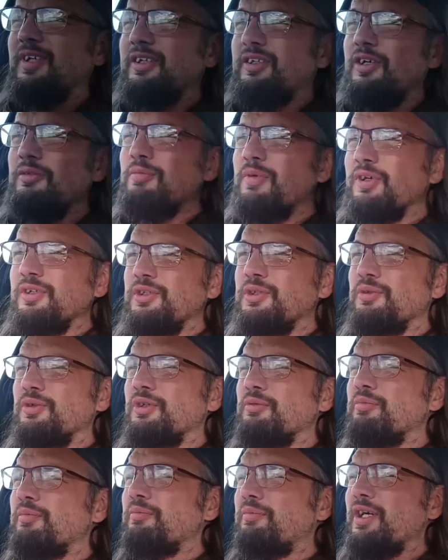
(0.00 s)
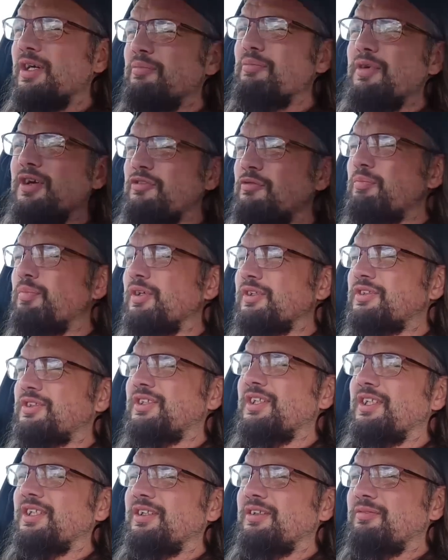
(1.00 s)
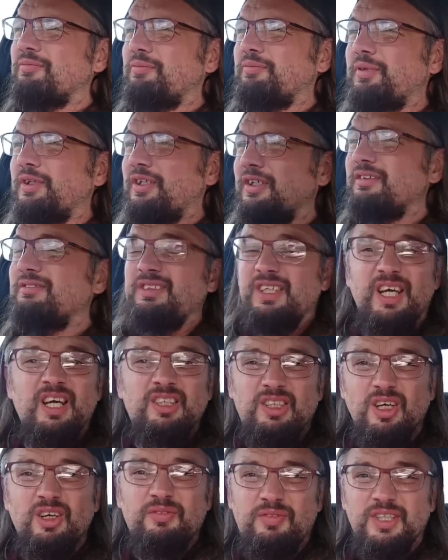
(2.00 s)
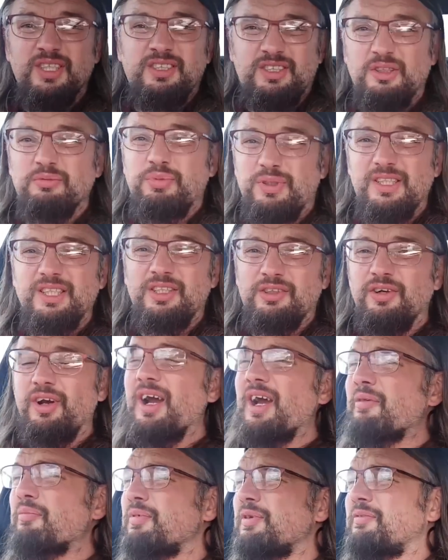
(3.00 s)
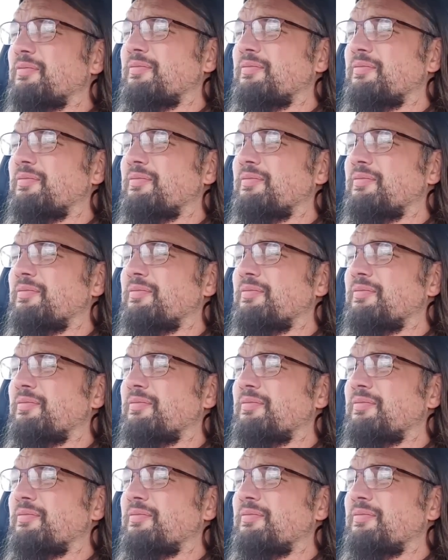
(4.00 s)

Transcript: I don't mind doing a bit of myth busting, but yeah, a lot of it is complete crap.